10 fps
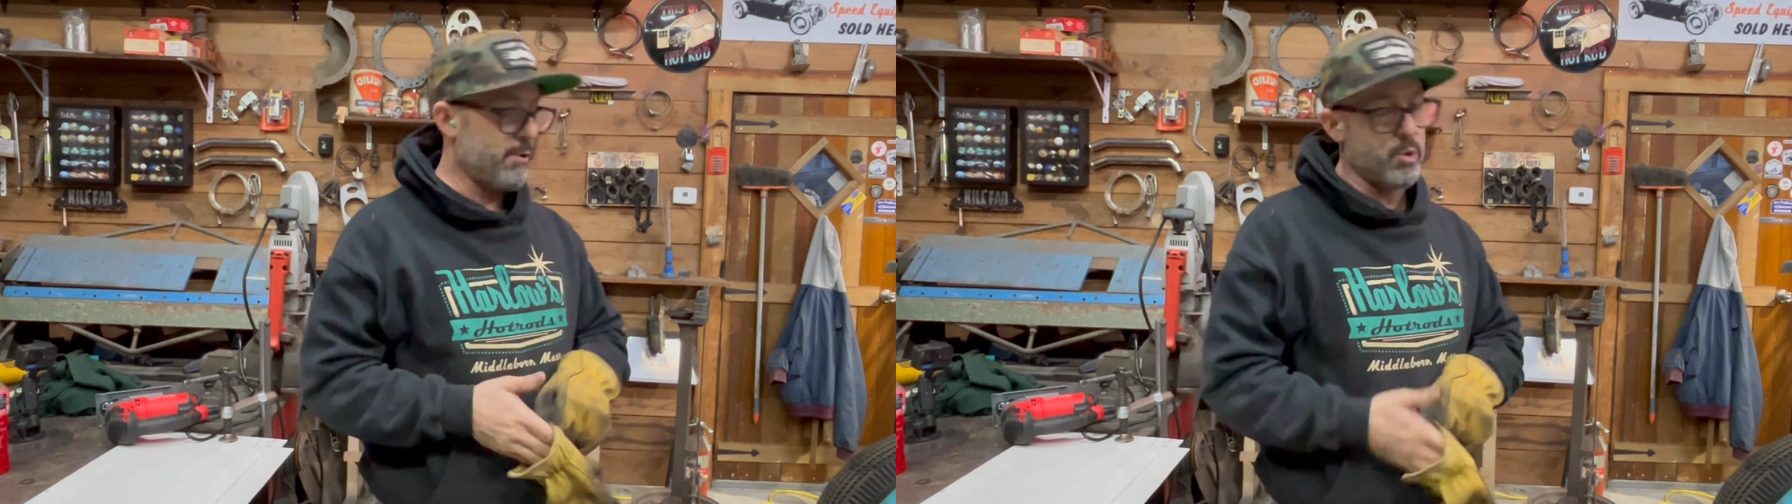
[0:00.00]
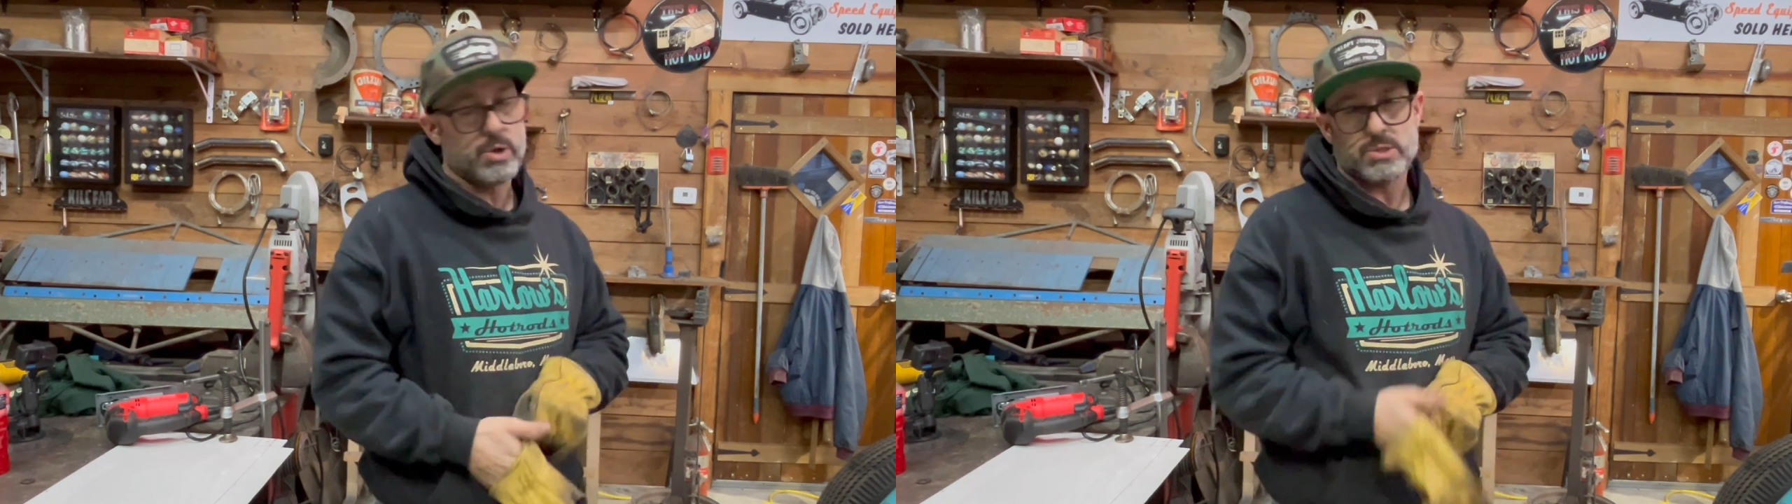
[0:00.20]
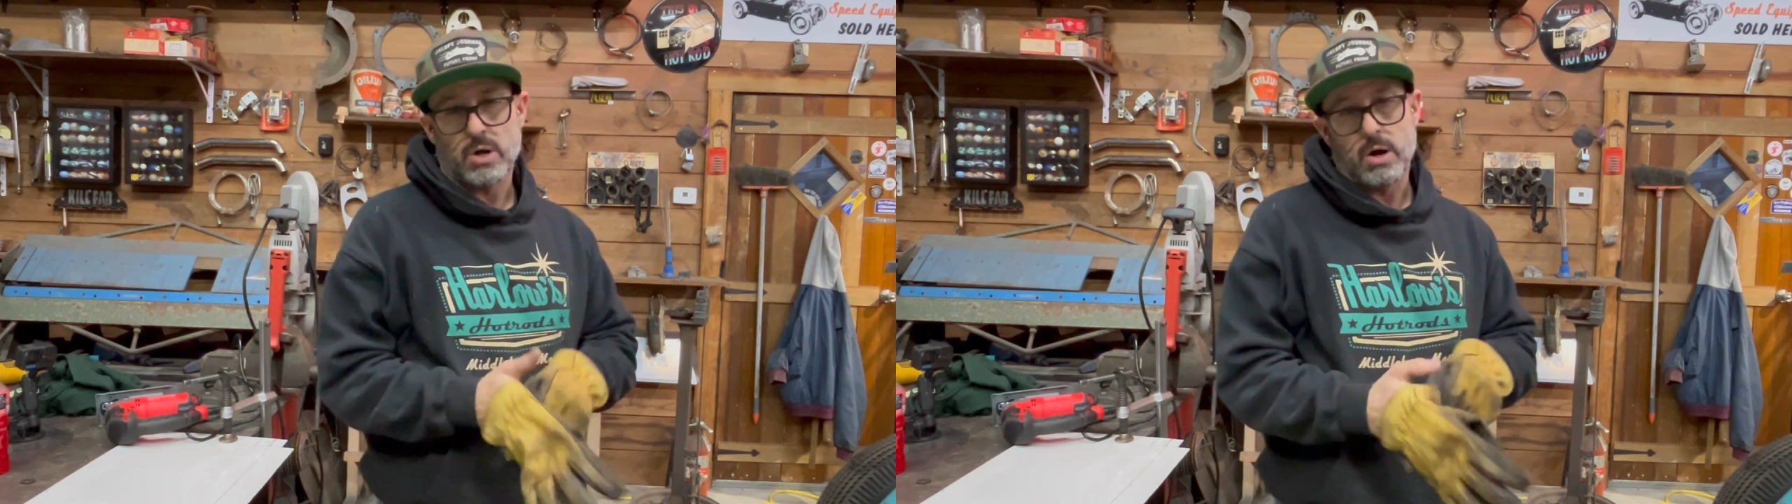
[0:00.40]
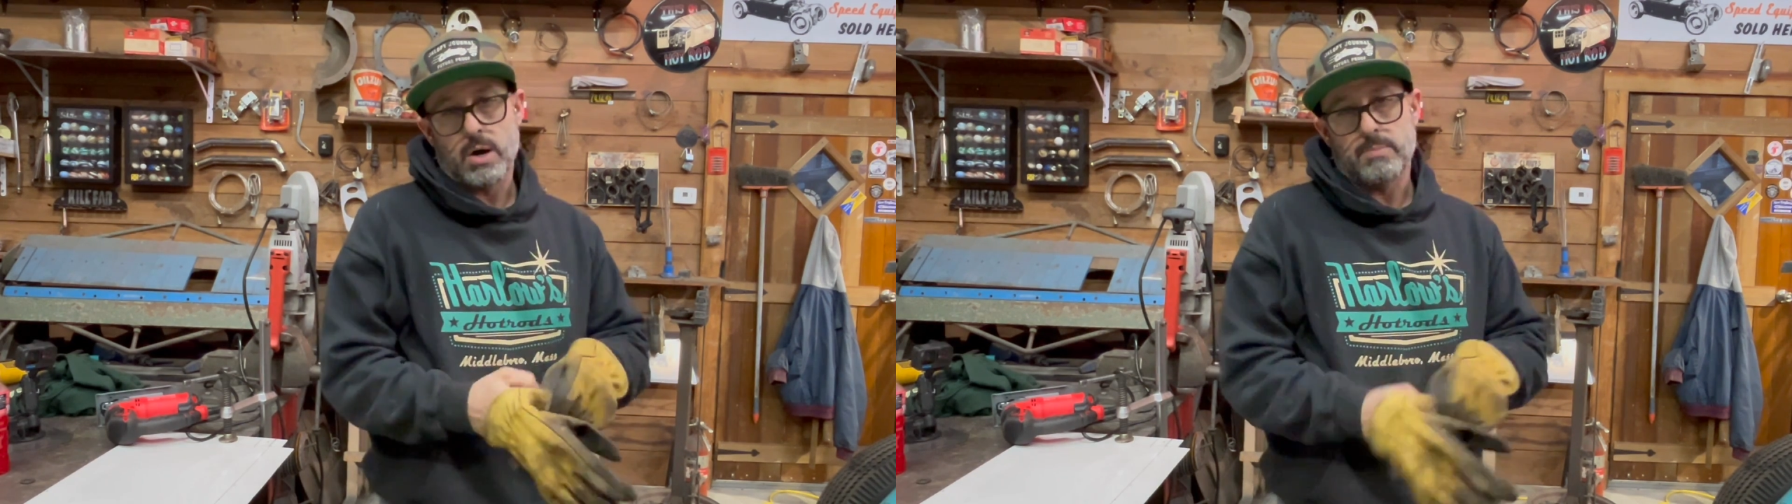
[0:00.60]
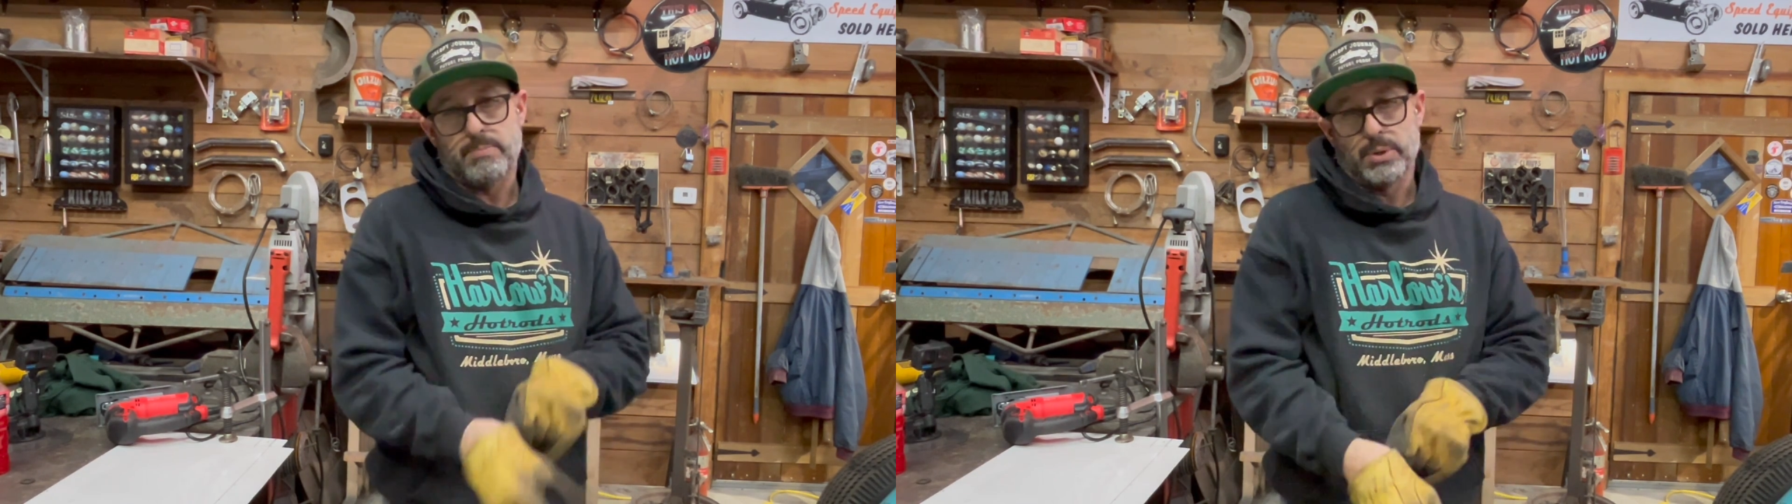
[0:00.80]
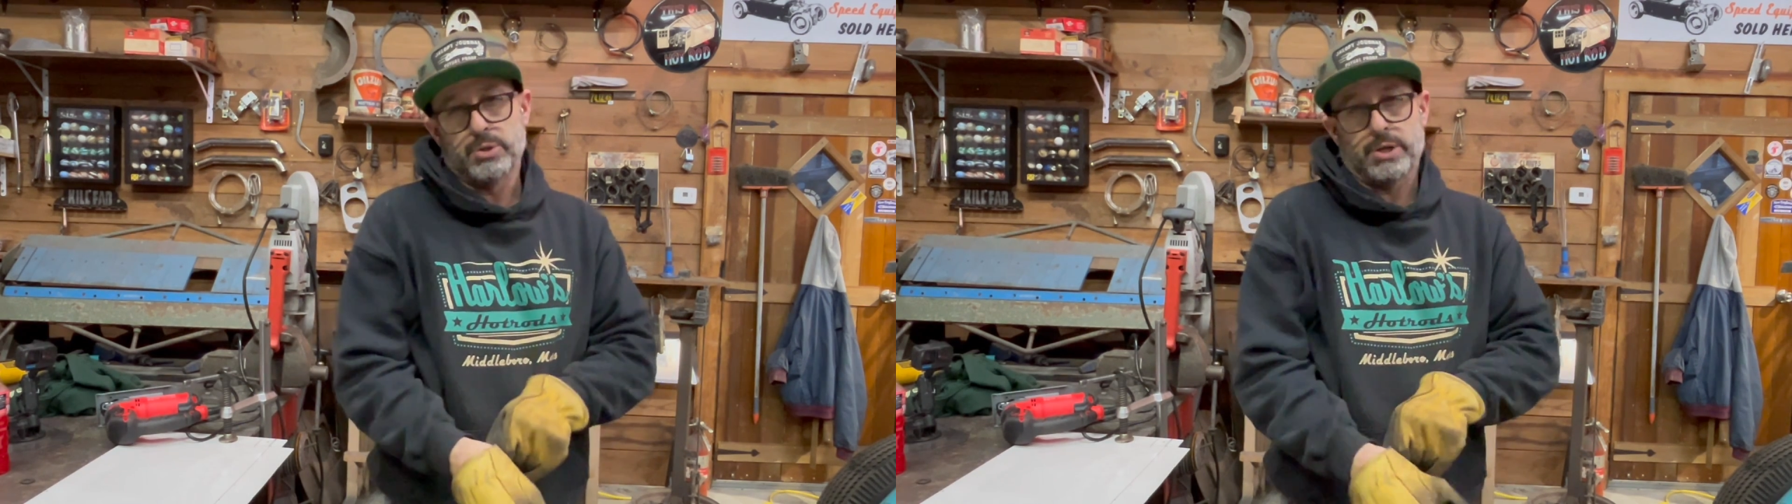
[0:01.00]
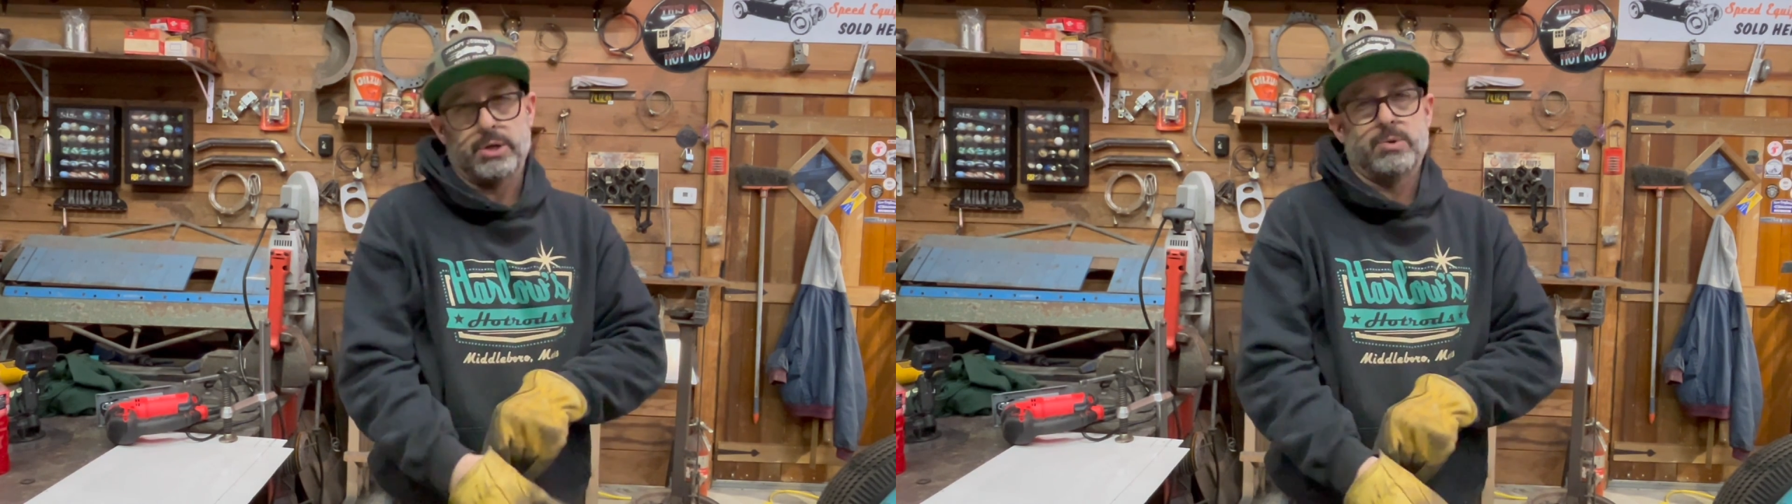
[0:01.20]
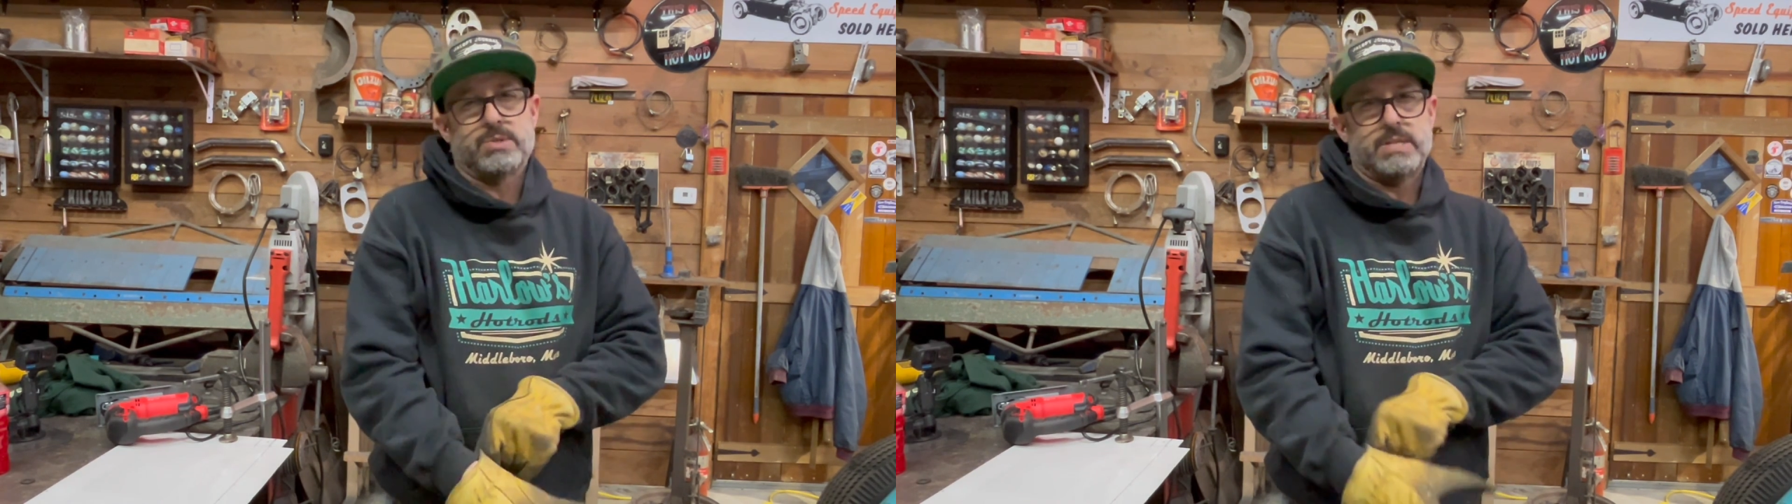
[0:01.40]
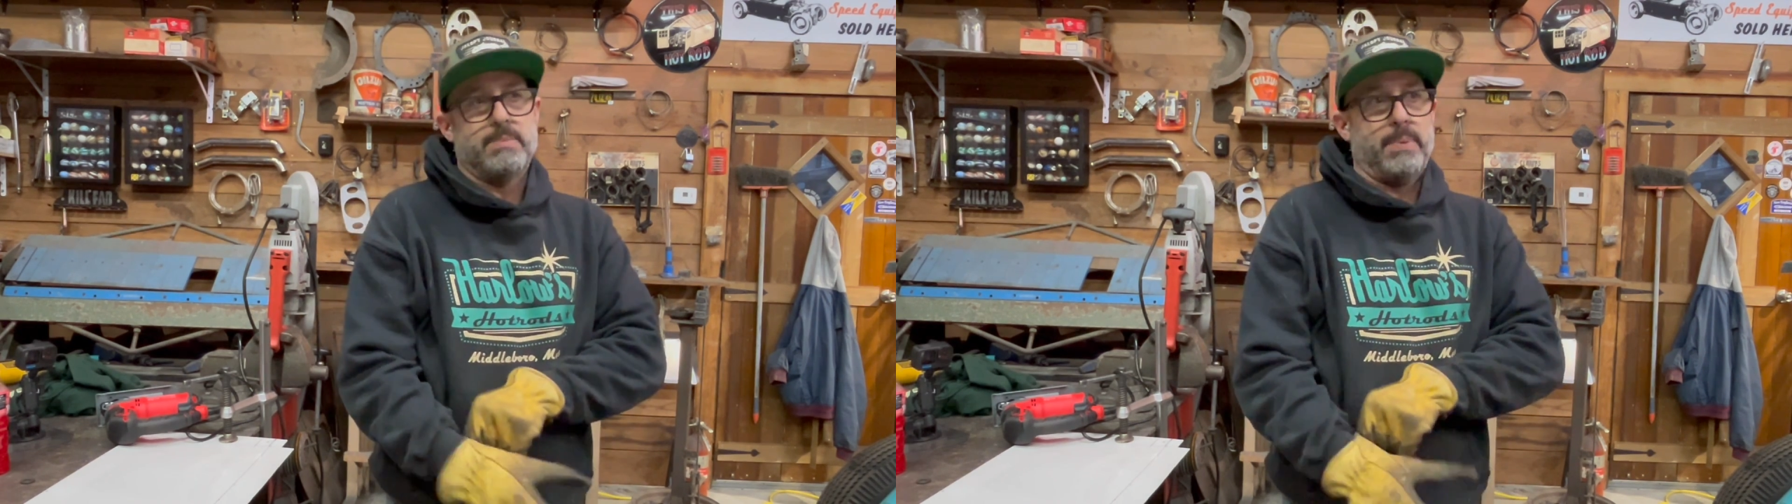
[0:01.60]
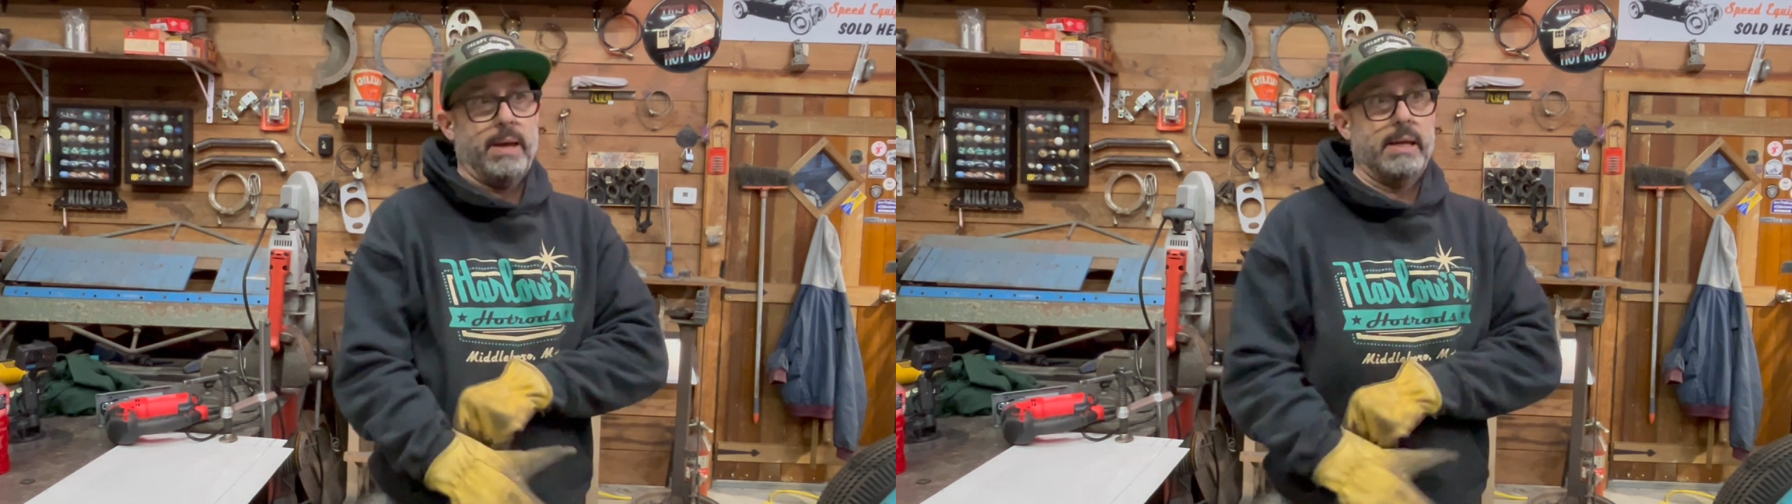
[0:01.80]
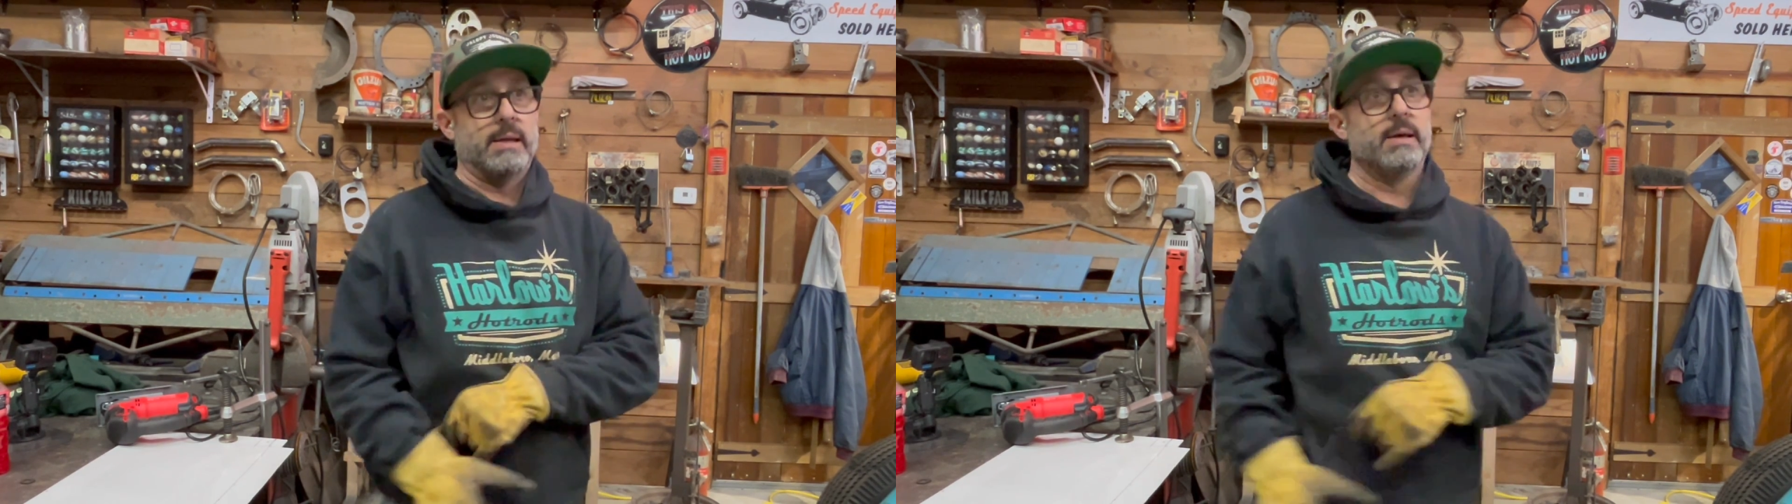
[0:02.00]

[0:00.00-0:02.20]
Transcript: focus on building a new seat pan.